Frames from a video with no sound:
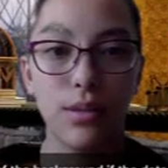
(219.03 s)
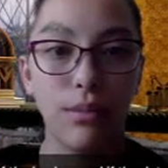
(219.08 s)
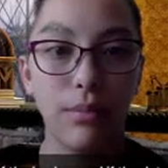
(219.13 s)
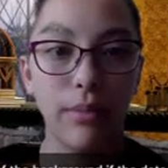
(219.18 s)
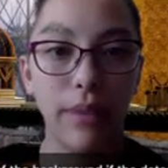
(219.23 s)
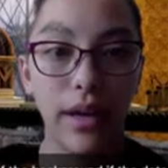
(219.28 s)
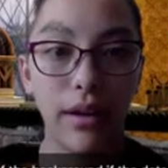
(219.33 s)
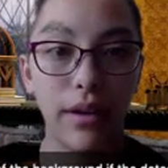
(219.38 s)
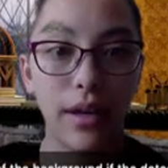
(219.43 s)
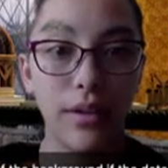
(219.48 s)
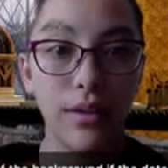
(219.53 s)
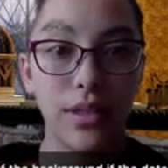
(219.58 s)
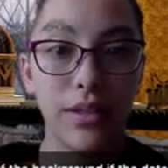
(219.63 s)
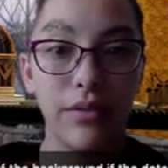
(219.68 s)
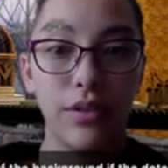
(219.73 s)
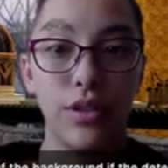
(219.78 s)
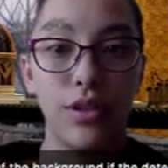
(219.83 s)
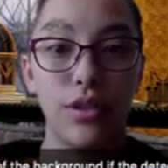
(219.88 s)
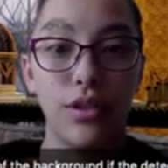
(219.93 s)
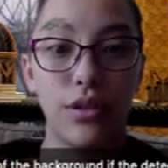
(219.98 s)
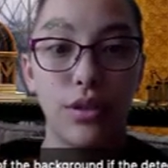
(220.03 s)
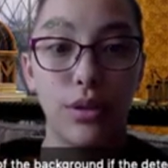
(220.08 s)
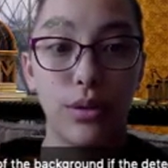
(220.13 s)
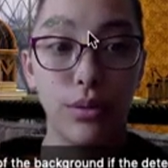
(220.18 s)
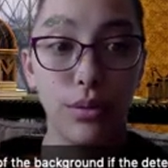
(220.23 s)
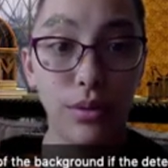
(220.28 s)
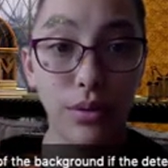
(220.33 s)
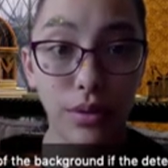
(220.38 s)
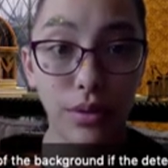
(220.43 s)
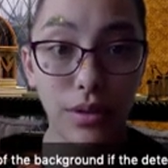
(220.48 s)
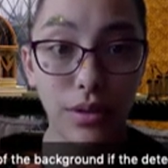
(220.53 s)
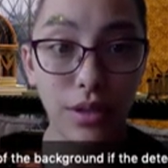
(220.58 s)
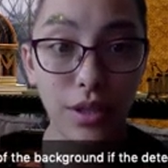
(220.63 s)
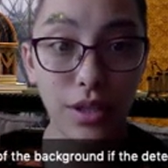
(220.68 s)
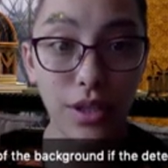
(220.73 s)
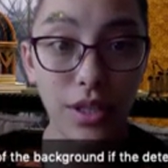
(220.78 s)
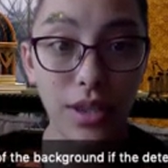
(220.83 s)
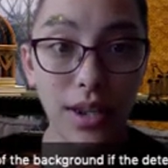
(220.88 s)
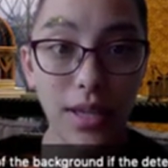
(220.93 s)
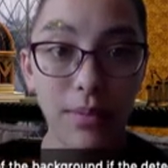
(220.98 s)
backgrounds if you just Google
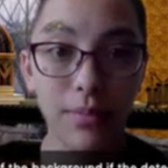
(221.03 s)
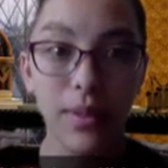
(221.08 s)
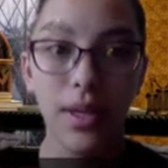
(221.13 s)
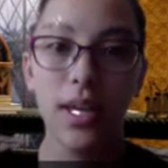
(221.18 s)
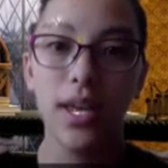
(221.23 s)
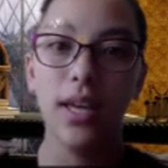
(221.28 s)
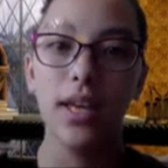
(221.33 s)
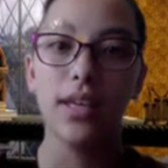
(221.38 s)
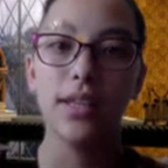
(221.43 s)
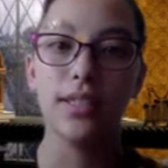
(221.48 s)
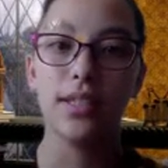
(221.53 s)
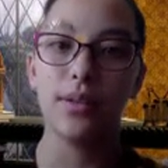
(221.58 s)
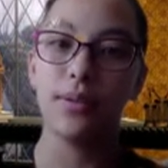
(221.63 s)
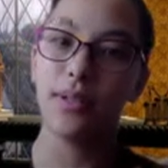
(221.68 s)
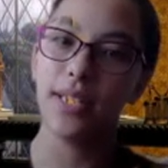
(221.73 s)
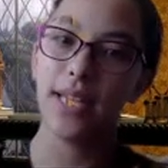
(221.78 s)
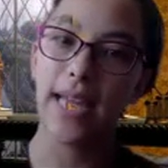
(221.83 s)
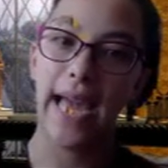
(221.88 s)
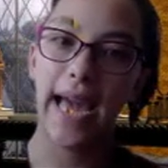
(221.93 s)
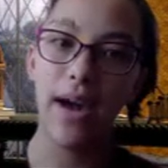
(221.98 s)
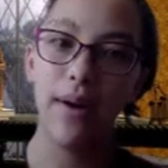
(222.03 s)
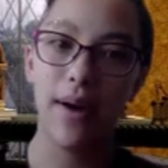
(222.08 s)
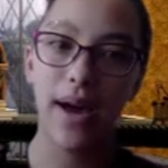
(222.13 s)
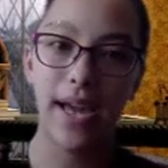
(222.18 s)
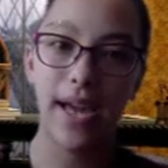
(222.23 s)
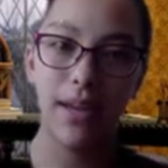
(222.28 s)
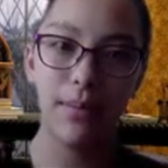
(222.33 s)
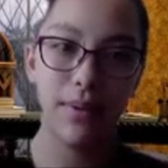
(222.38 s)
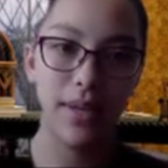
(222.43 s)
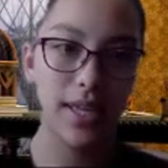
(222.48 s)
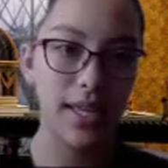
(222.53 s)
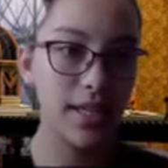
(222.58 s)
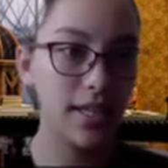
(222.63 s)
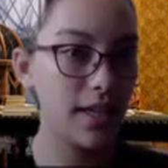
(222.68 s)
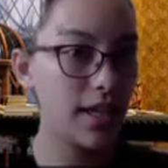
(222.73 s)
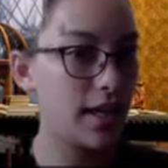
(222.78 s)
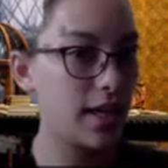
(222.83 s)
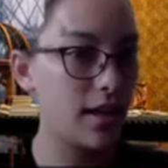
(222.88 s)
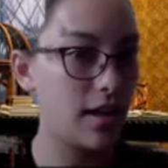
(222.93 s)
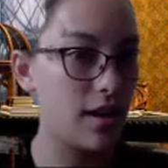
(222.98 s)
search them. So now I'm in
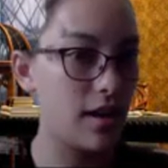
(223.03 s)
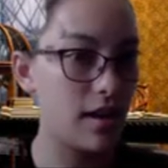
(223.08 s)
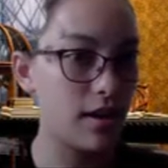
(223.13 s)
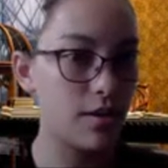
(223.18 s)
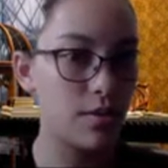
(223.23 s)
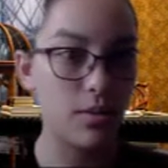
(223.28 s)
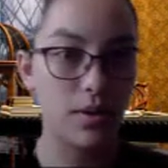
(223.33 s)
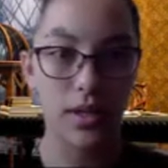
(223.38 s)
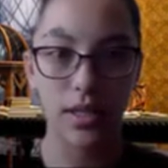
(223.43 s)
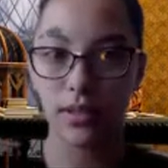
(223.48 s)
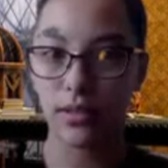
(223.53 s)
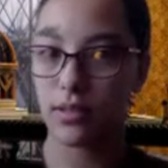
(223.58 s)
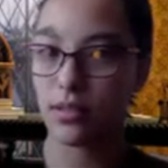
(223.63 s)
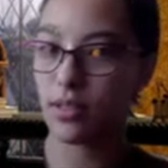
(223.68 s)
a Hogwarts